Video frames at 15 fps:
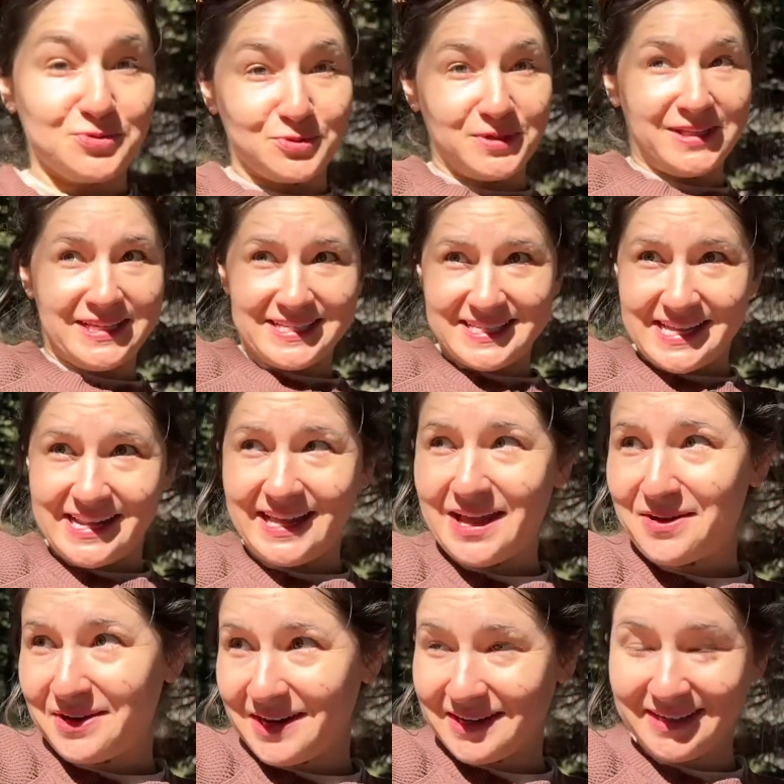really sunny
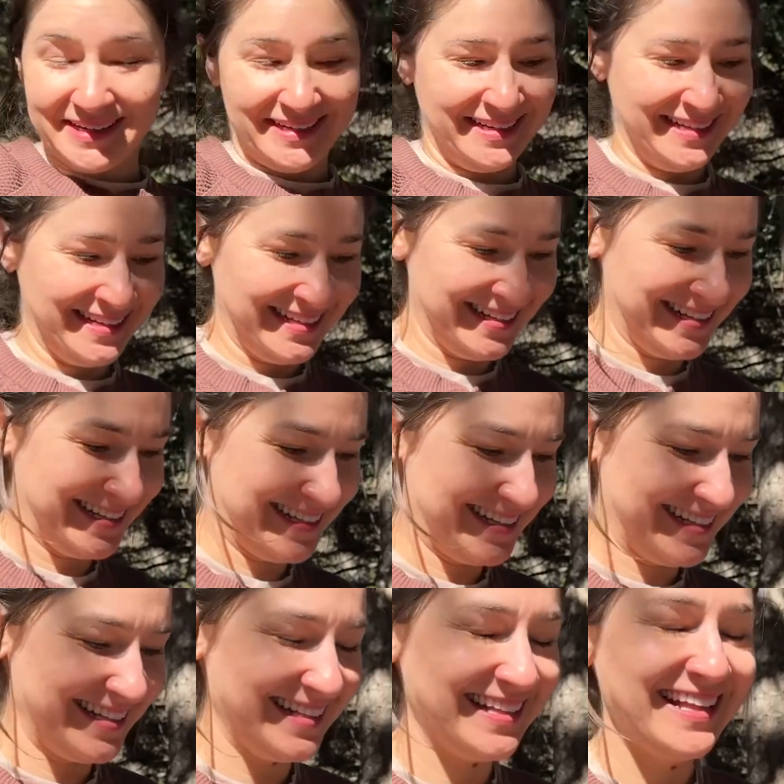out here.
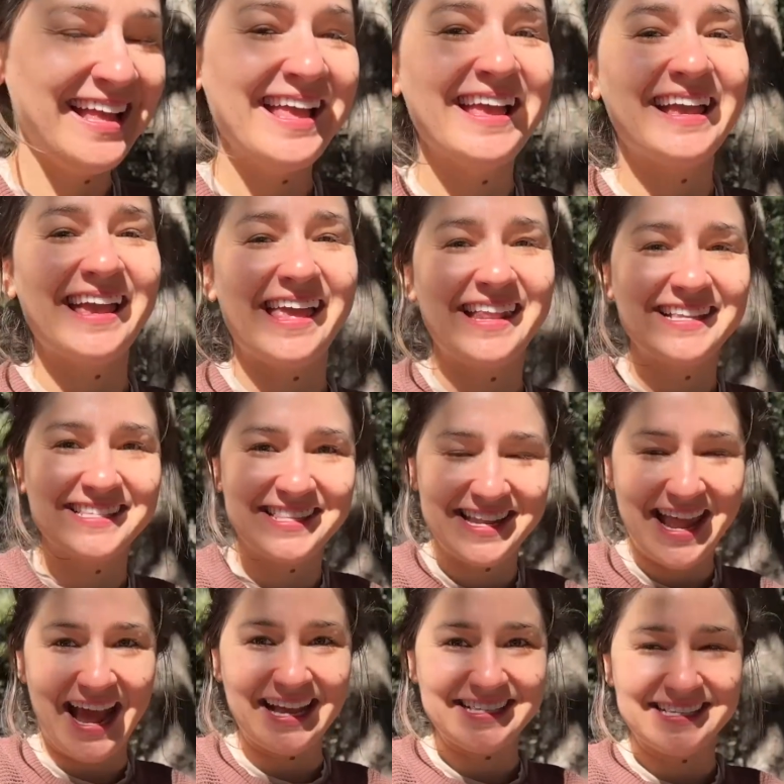It is the
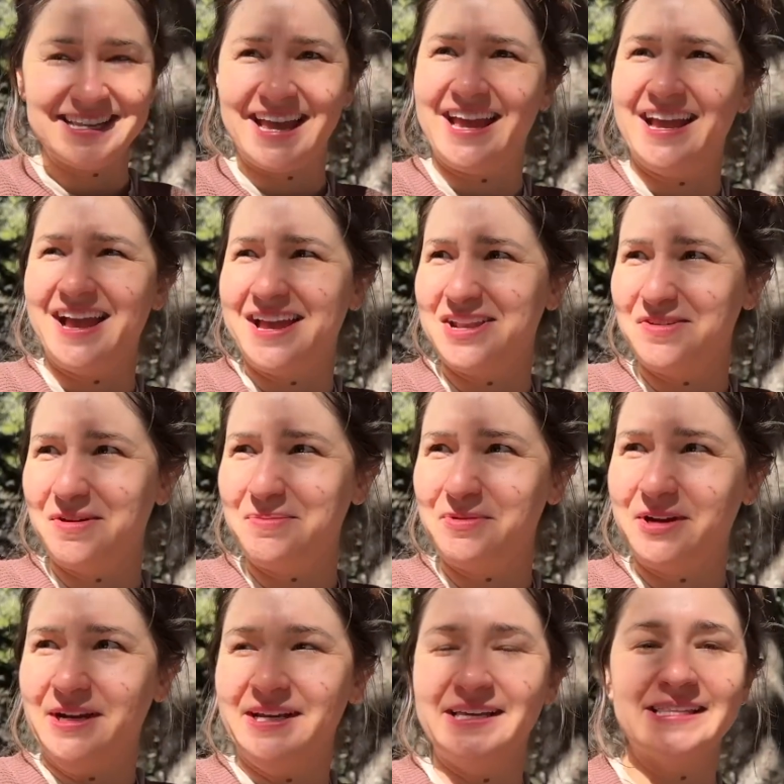next day. I know I'm
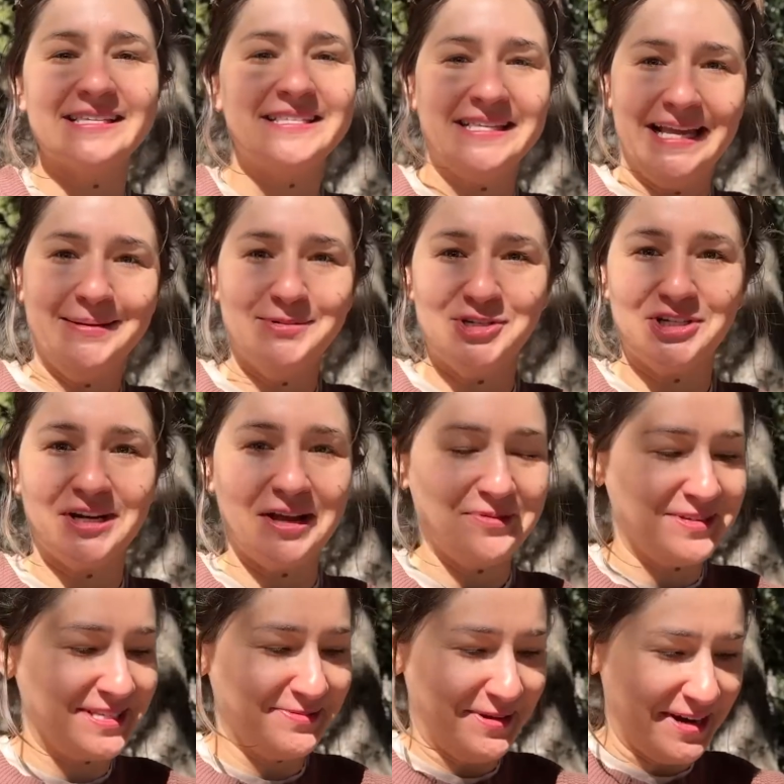wearing the same shirt I
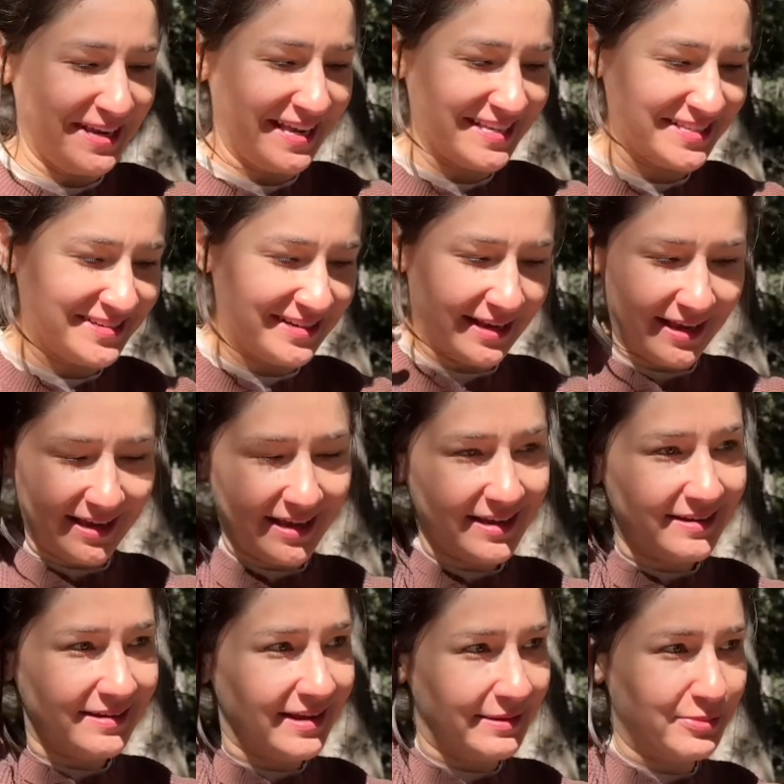was wearing yesterday,
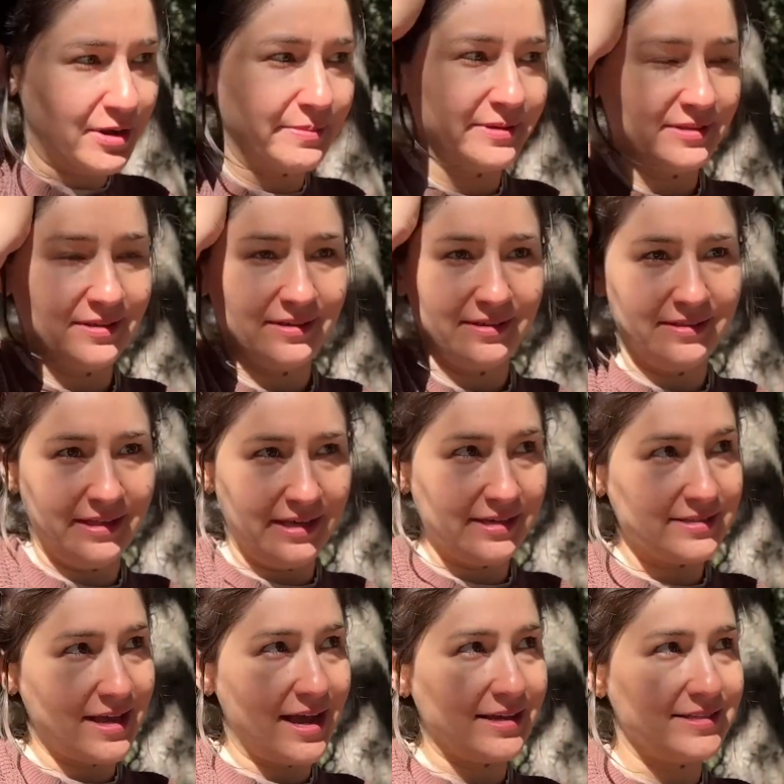and I probably look the exact